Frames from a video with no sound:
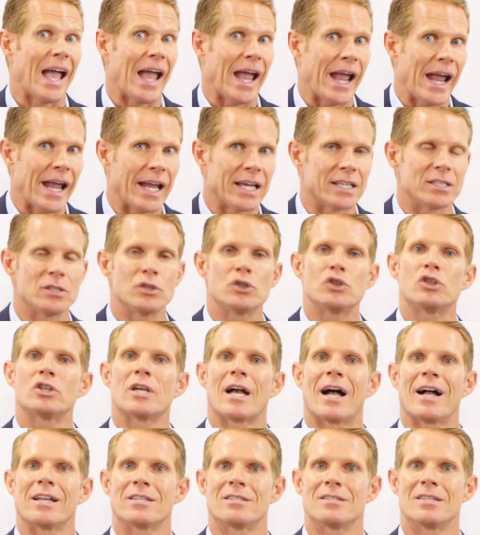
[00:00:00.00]
and
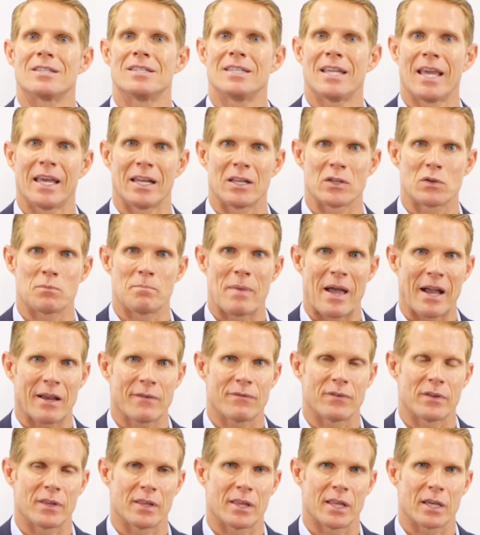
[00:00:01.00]
charge the tenants
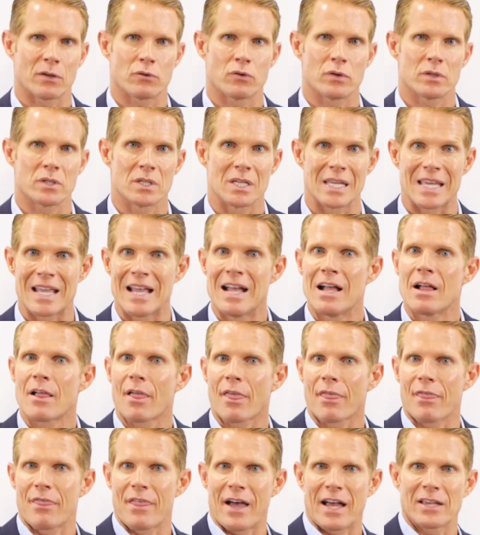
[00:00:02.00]
back for the electricity,
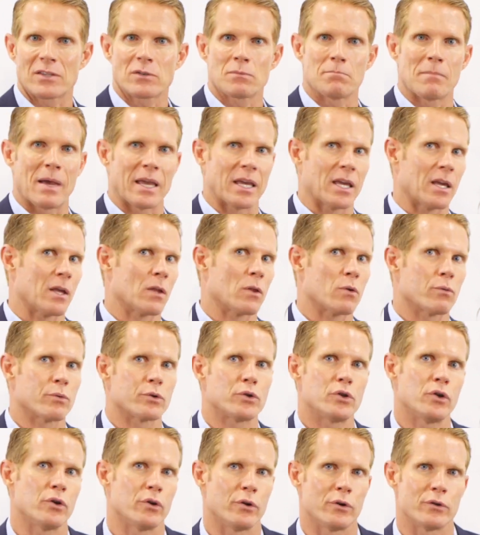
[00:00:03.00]
thus making the
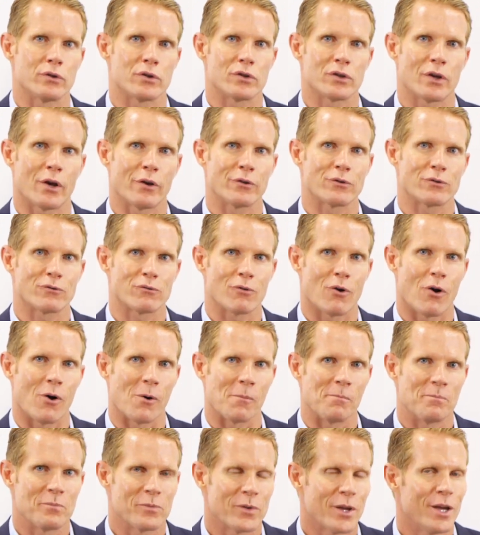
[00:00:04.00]
returns so
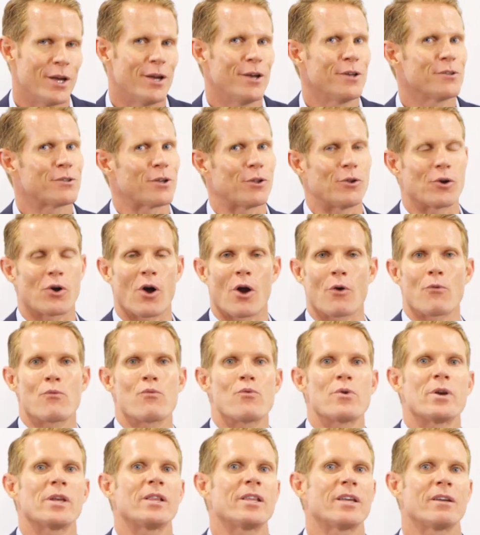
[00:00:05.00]
strong. So look, I
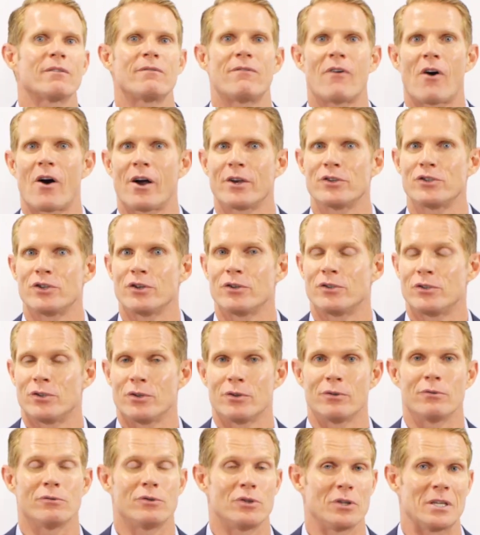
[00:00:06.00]
really advise you
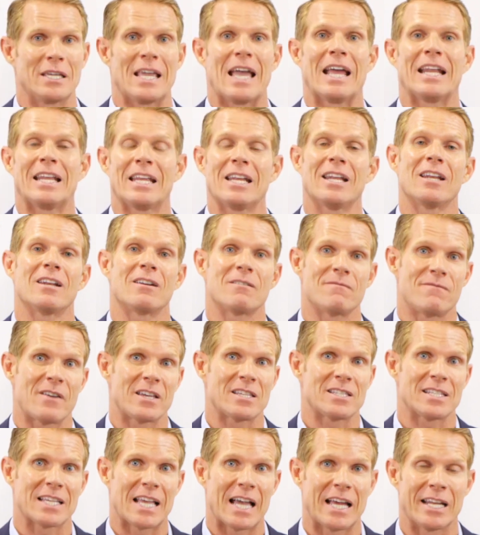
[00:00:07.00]
to get in and
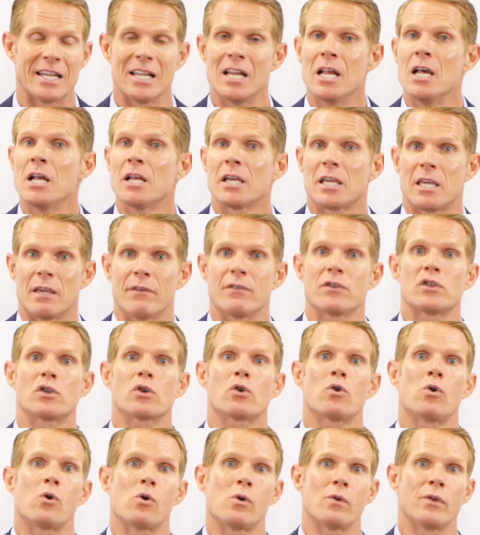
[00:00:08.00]
investigate it. Give us
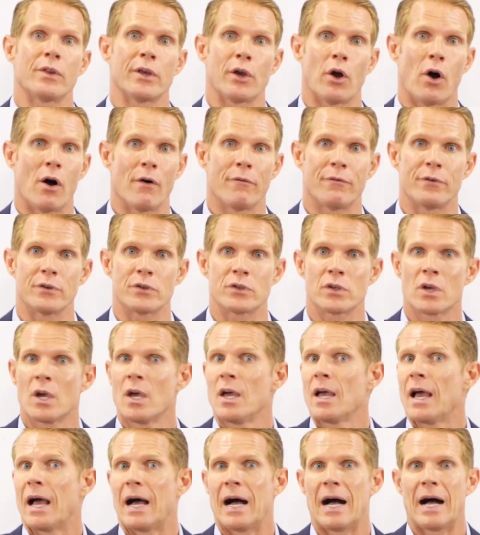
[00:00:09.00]
a call in the office.
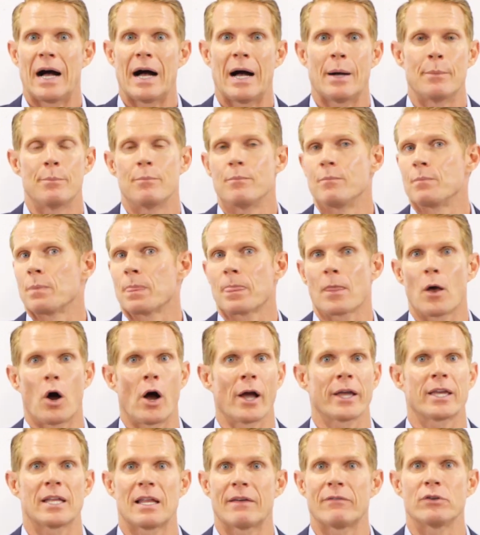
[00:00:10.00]

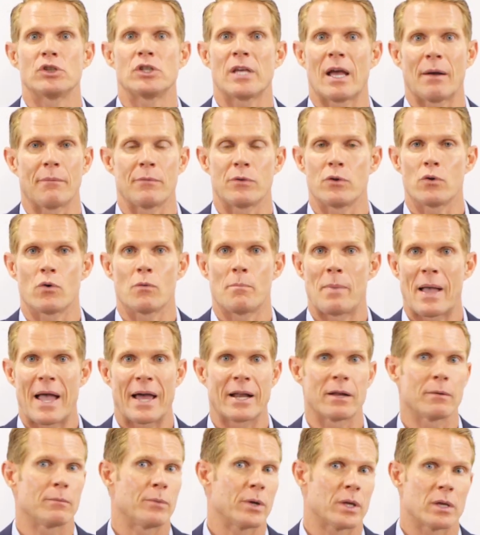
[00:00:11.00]
I can have a chat with you
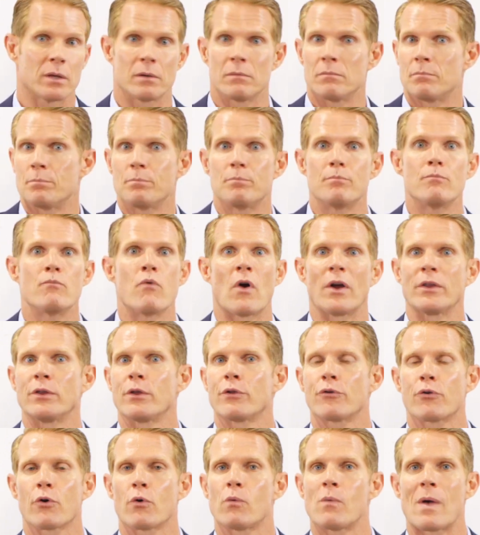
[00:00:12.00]
about it. We can run
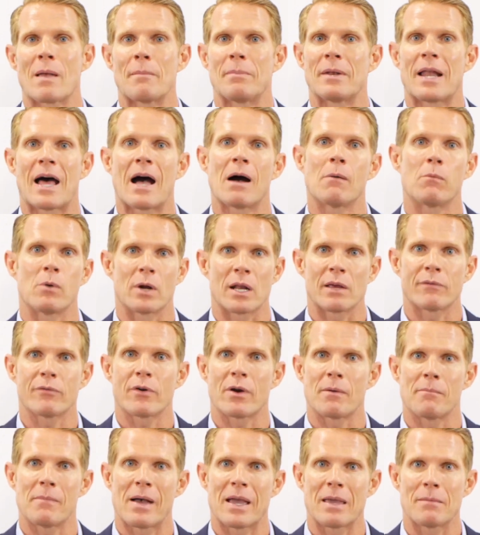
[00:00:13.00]
you through a webinar,
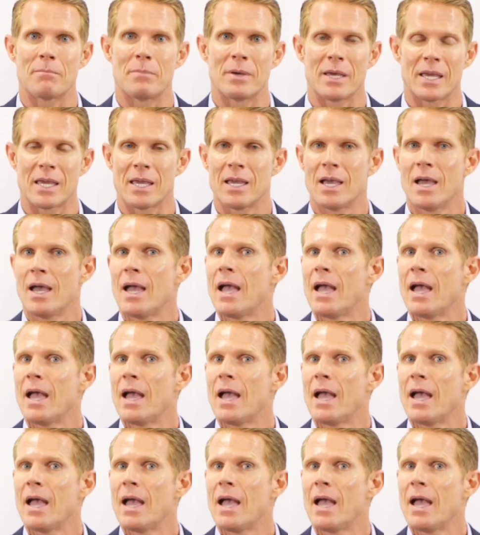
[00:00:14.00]
whatever it may be,